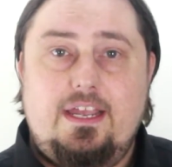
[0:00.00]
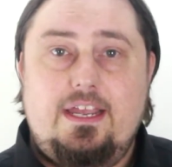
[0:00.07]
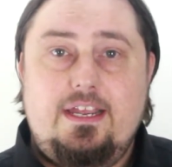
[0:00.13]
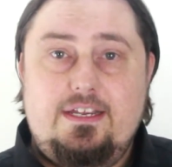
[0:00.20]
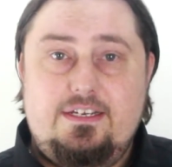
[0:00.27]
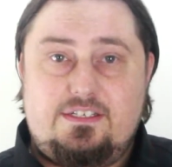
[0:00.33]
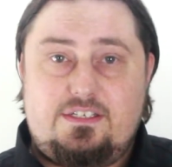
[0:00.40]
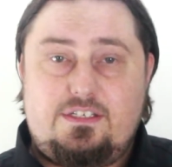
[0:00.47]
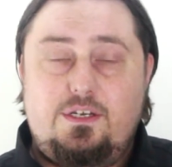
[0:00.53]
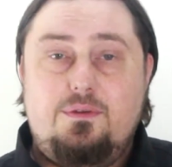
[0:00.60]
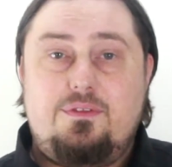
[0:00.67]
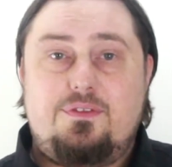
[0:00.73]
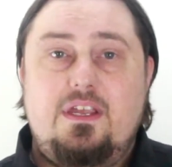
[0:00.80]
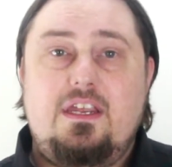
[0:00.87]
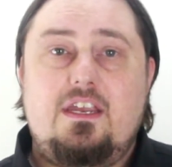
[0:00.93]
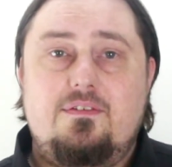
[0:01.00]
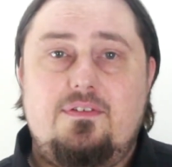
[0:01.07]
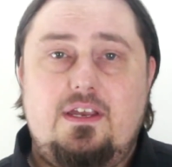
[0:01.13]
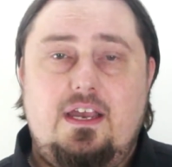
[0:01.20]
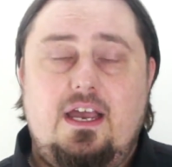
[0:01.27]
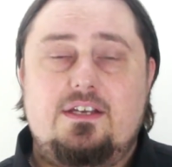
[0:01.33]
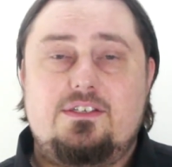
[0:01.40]
is to think of
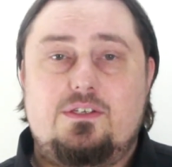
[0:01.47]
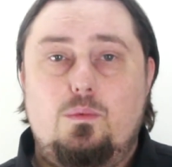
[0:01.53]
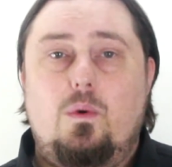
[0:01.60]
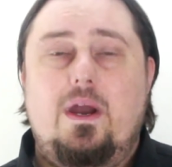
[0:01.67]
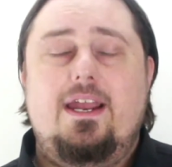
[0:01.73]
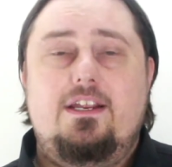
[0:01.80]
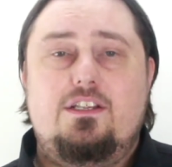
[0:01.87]
it as a way